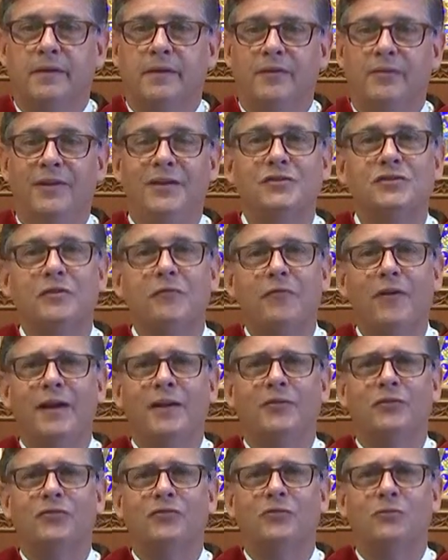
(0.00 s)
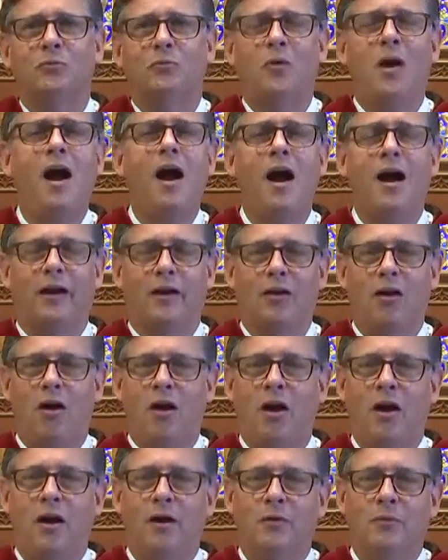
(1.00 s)
These events rock
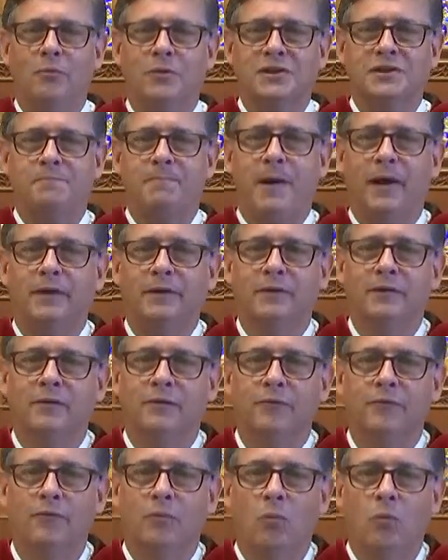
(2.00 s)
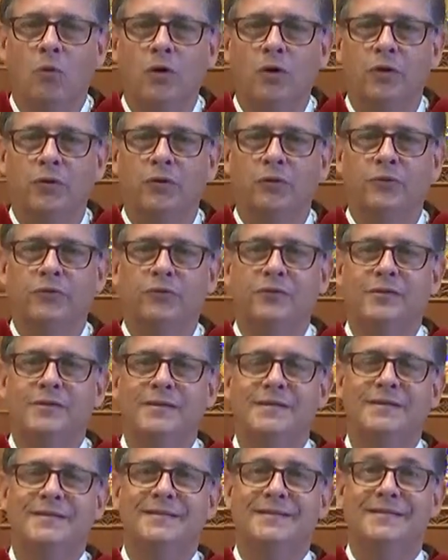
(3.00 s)
our respective worlds
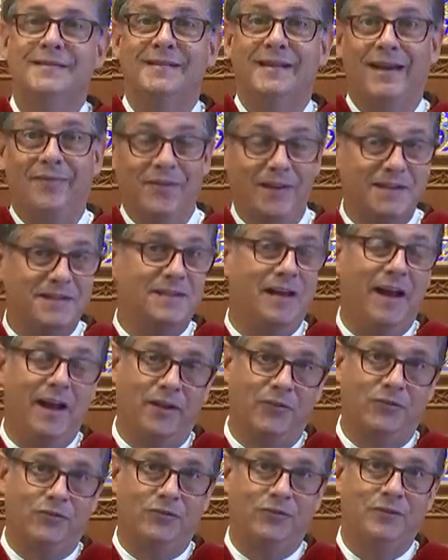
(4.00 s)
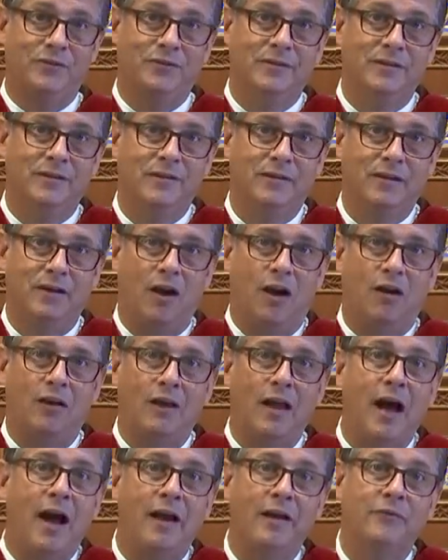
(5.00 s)
and they test our
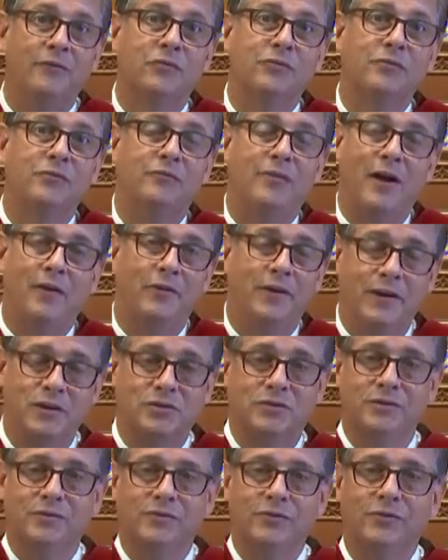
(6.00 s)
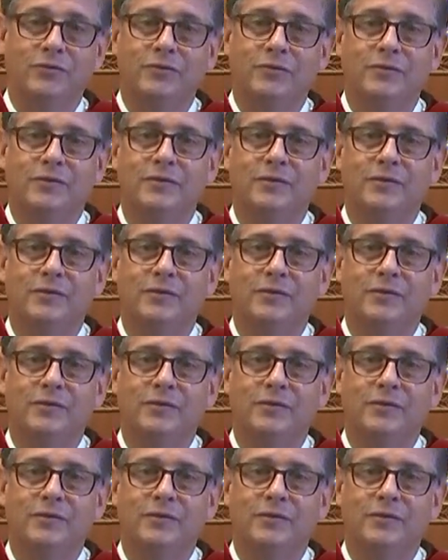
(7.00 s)
lives' foundations.